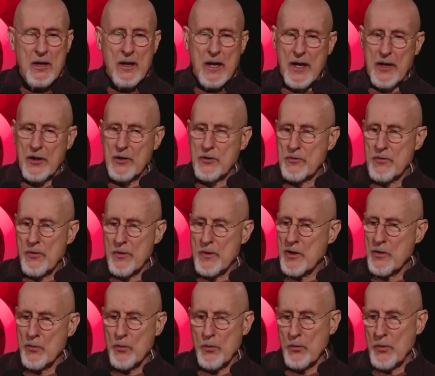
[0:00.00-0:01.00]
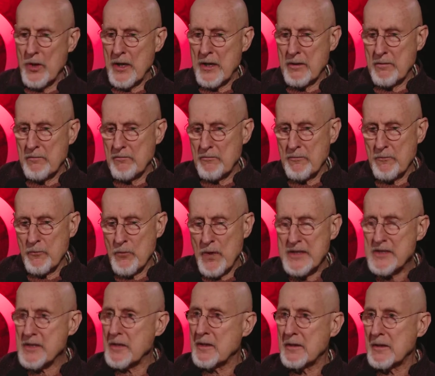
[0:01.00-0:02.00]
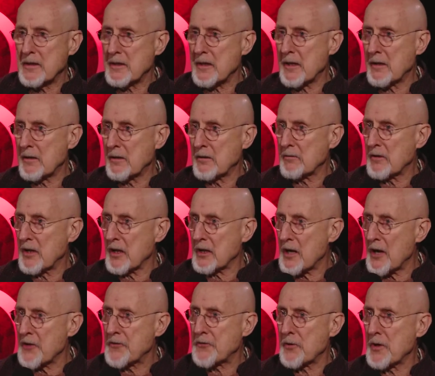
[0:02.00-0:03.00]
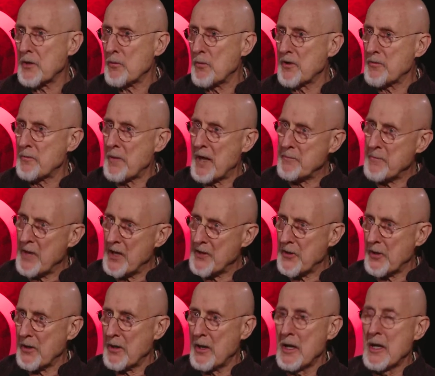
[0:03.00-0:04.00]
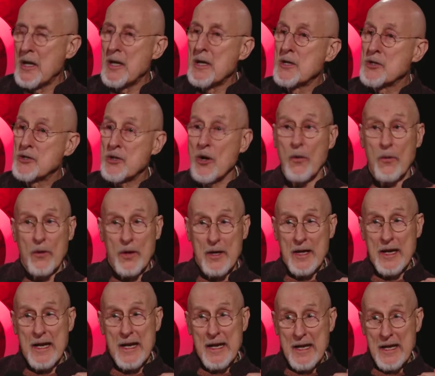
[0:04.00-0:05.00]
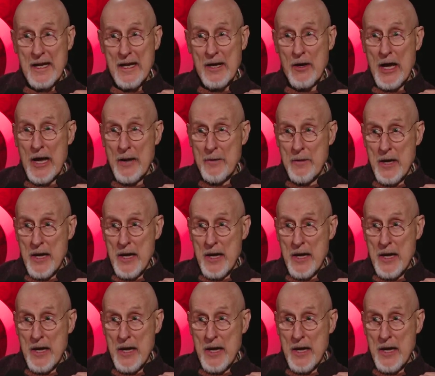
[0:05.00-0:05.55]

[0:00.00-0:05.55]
had a career in resident theater, the Guthrie with my mother. So but